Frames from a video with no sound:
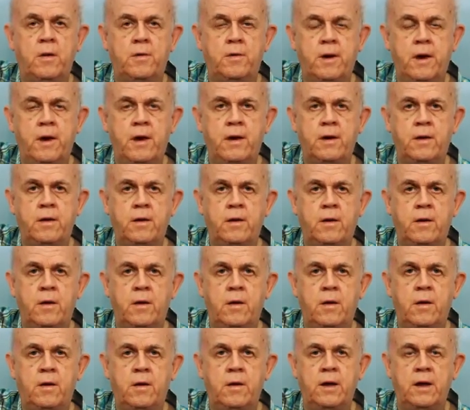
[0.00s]
Okay?
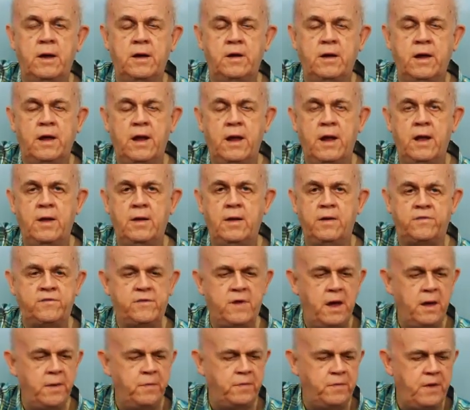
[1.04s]
And the
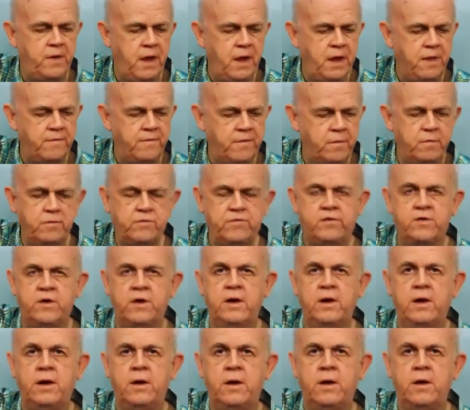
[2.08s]
same thing from
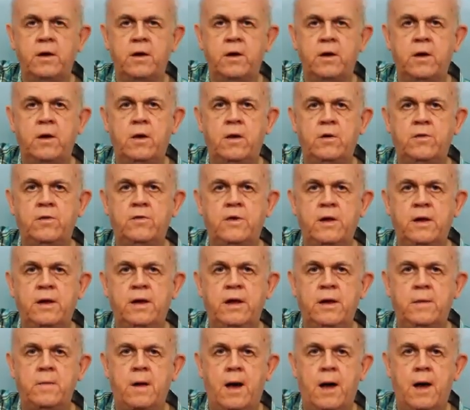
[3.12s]
G to
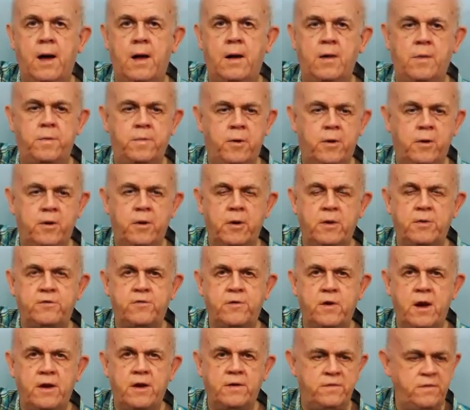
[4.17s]
E minor. Pretty good
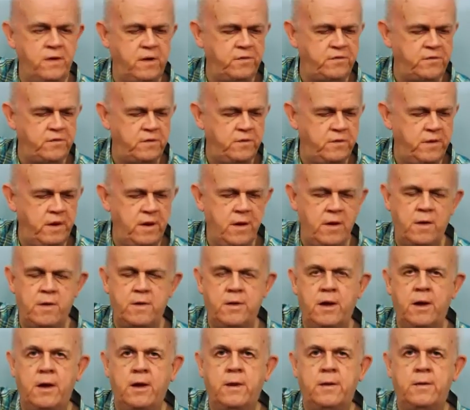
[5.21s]
transition there.
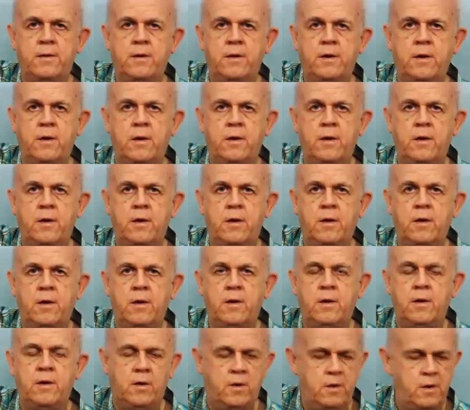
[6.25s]
Okay?
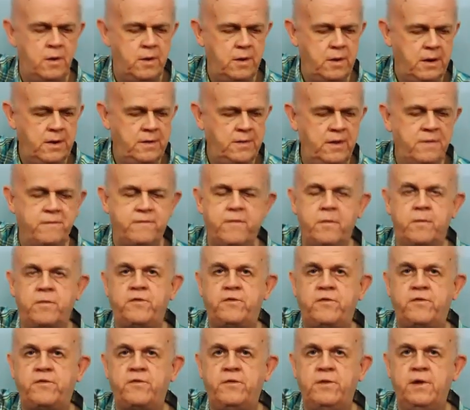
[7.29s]
And then from
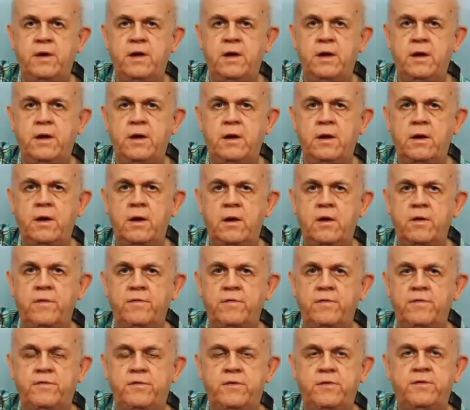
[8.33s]
C
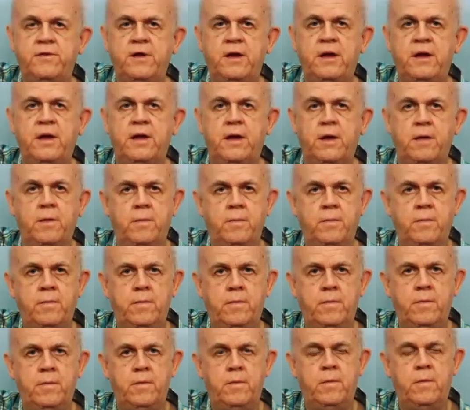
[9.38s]
to D.
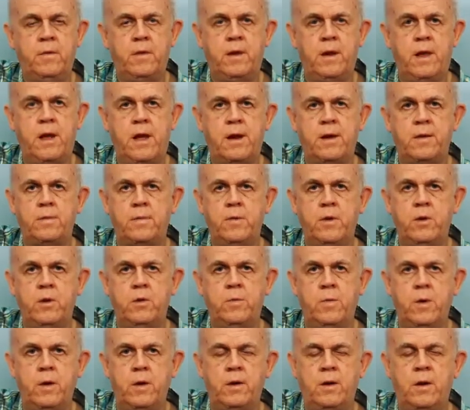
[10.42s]
A lot of
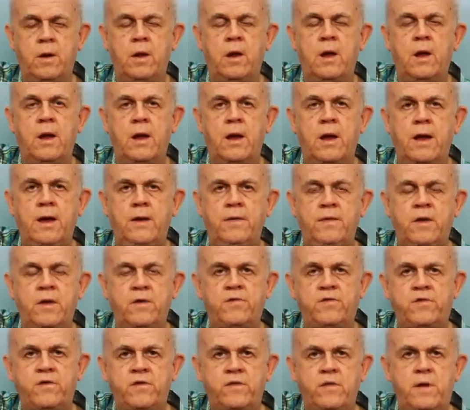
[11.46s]
movement. And
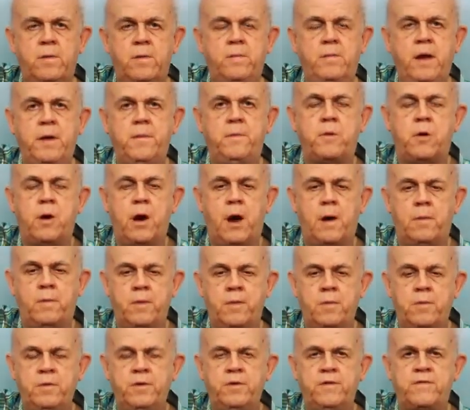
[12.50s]
this is the big
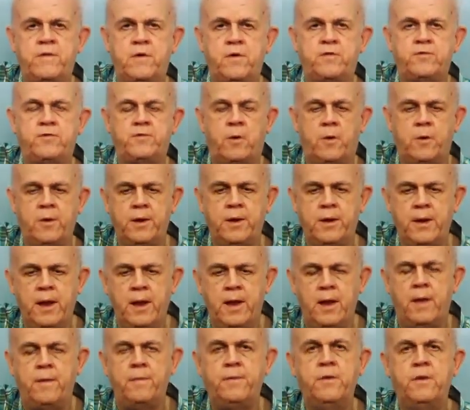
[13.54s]
problem when you're first starting
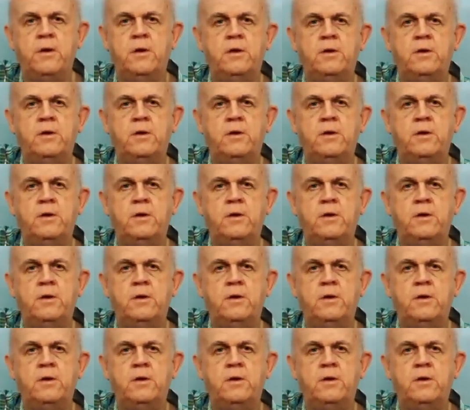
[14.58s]
out.